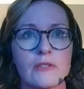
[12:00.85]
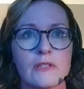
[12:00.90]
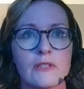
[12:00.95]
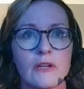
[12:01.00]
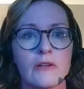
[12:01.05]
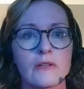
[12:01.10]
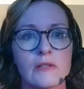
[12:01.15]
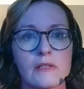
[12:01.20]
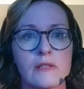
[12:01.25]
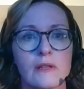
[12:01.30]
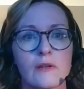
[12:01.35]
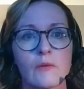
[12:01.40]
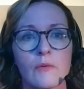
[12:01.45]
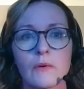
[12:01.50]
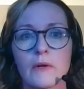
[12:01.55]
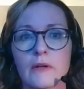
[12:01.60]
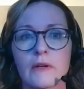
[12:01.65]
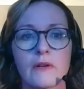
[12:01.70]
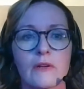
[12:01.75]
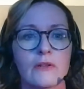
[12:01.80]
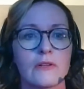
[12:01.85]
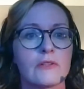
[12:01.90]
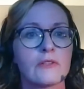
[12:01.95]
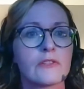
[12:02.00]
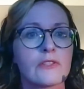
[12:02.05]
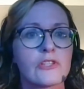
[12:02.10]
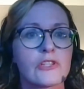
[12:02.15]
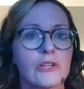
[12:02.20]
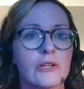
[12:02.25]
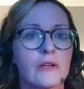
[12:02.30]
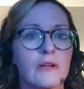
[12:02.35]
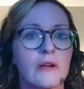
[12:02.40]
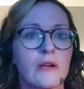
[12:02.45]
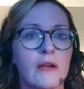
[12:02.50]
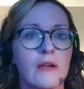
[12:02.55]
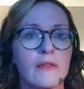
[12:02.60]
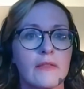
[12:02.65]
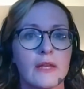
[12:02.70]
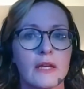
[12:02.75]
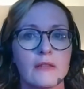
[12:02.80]
a toxic work culture,
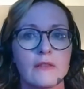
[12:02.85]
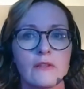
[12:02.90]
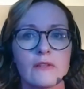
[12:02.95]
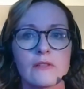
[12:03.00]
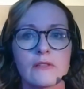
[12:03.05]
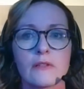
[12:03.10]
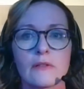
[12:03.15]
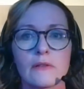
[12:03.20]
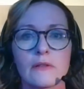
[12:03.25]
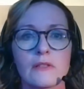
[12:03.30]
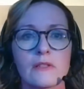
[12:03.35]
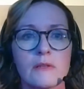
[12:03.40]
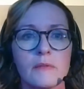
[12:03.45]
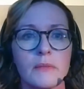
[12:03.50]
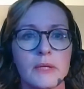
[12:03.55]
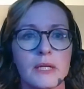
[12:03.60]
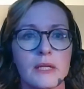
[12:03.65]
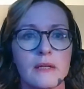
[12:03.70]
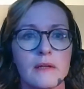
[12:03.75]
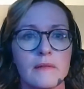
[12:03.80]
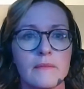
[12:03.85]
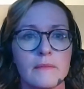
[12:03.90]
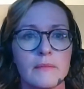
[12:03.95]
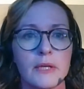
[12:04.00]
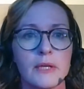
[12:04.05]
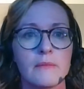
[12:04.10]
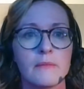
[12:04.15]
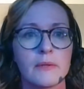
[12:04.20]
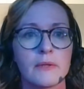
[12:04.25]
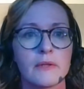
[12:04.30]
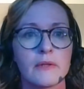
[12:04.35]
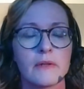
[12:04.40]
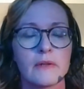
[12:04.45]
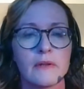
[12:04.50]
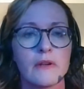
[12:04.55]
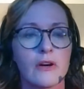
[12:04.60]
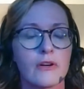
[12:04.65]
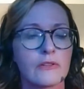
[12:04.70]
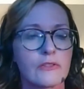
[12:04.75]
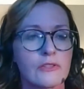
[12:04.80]
then there's going to be people
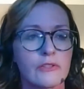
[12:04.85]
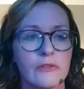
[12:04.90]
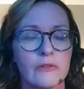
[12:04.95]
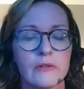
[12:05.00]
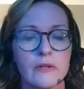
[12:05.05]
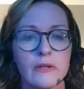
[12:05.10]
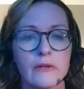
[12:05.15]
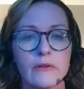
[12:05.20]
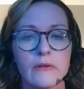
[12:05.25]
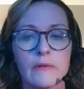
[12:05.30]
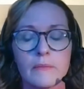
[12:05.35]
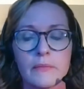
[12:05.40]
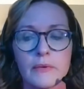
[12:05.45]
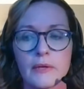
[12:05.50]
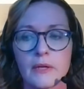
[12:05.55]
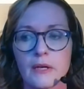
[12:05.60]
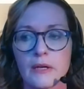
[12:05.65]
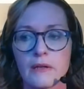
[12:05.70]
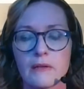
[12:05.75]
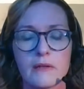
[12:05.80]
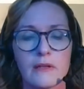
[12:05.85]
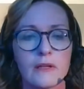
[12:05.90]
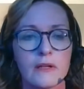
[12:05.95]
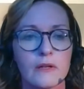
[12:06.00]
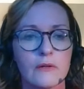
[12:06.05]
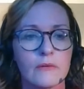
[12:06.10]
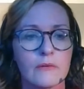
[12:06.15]
not turning up and,